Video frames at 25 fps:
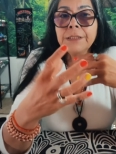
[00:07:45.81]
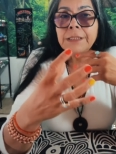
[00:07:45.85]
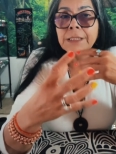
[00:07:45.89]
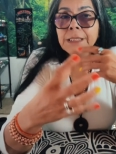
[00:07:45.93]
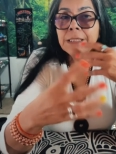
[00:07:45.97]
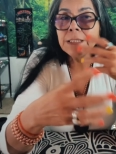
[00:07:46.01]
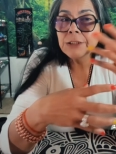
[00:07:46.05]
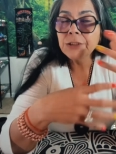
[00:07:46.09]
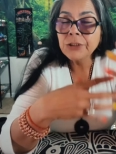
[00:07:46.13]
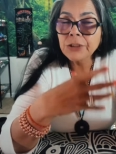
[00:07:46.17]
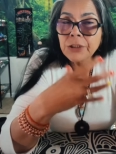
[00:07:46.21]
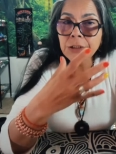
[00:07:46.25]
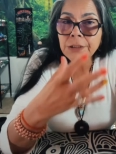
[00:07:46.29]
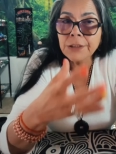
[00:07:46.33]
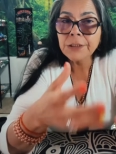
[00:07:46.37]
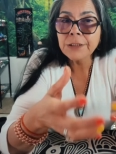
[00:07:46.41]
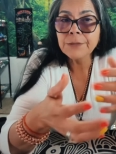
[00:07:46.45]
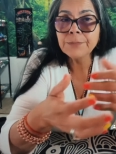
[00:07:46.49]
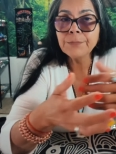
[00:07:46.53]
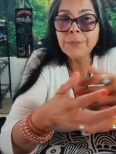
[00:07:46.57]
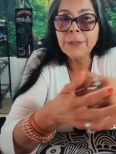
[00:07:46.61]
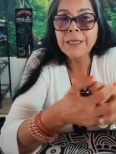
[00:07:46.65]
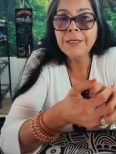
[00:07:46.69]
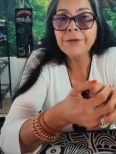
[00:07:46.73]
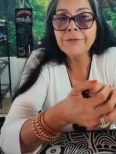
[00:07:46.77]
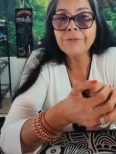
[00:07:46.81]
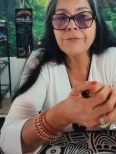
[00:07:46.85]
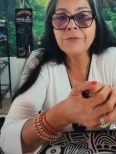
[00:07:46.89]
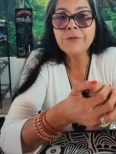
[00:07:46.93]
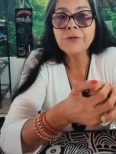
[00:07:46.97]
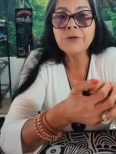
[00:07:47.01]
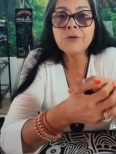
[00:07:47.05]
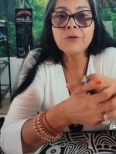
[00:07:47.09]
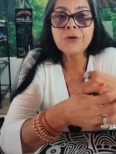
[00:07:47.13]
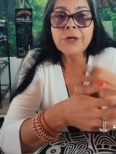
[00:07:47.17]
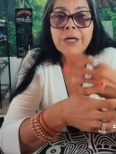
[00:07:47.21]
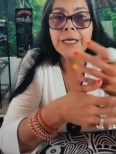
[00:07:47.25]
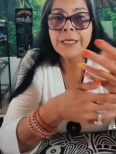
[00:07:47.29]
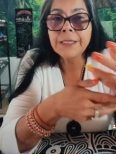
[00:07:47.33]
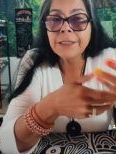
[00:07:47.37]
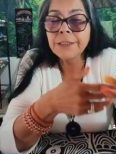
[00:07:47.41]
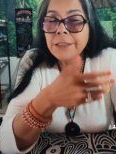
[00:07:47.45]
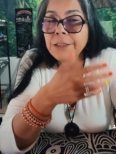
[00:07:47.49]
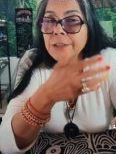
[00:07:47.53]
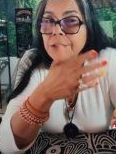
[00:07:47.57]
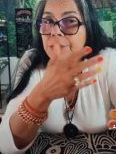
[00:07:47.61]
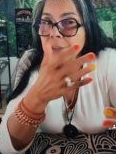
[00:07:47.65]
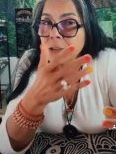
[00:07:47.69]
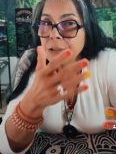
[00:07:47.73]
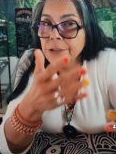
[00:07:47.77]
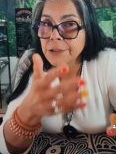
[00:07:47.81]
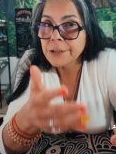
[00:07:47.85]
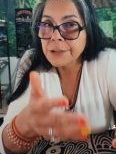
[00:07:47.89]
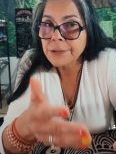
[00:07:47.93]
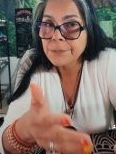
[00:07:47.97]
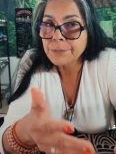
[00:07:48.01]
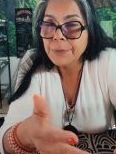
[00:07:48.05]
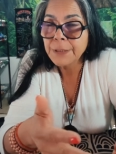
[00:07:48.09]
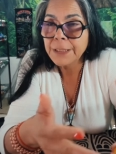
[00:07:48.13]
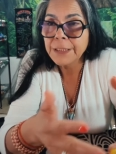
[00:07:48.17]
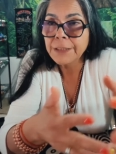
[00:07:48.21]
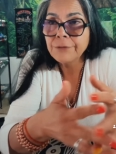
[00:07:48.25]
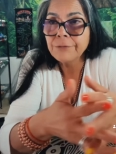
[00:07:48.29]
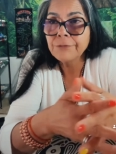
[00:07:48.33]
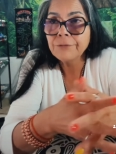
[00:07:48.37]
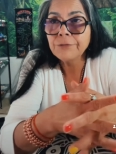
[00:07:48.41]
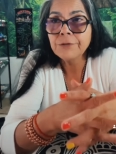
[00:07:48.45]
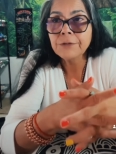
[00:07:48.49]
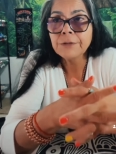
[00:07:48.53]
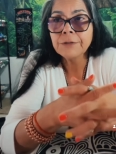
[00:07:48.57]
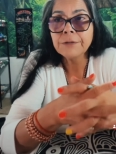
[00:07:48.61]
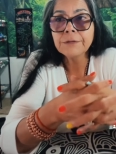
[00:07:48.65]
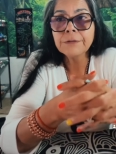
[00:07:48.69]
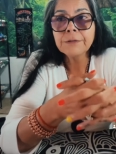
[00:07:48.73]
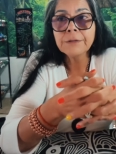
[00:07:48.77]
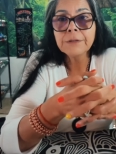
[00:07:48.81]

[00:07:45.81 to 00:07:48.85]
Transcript: is just as painful or ended just as painful.